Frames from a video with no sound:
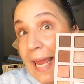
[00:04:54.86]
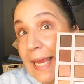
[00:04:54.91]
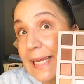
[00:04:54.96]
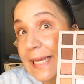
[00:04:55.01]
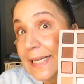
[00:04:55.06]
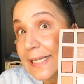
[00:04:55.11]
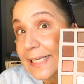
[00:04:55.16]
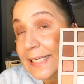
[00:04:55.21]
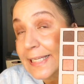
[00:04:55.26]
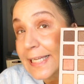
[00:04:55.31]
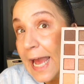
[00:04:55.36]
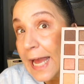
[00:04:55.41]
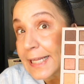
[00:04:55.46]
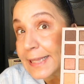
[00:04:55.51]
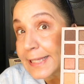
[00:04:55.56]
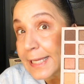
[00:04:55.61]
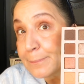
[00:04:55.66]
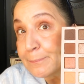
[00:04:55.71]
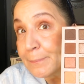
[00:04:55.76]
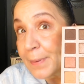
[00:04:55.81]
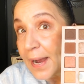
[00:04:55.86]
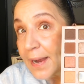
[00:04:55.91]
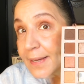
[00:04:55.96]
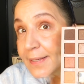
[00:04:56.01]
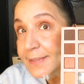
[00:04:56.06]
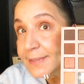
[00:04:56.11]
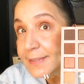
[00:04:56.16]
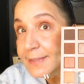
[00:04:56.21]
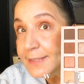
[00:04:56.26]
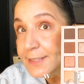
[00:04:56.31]
It's not the
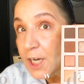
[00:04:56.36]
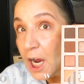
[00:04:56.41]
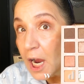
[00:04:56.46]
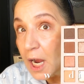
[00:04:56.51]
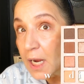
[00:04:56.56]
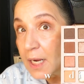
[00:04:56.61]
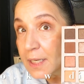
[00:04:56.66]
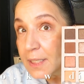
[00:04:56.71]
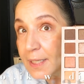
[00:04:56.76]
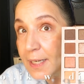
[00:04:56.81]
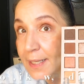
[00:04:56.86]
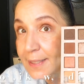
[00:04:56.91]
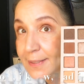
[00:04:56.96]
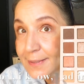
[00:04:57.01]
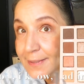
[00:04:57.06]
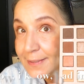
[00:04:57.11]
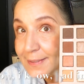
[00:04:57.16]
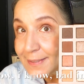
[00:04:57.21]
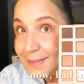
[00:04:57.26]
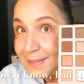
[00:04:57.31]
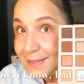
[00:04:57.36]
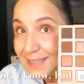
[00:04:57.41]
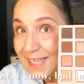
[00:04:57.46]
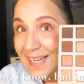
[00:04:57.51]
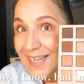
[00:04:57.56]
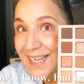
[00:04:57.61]
box of chocolates.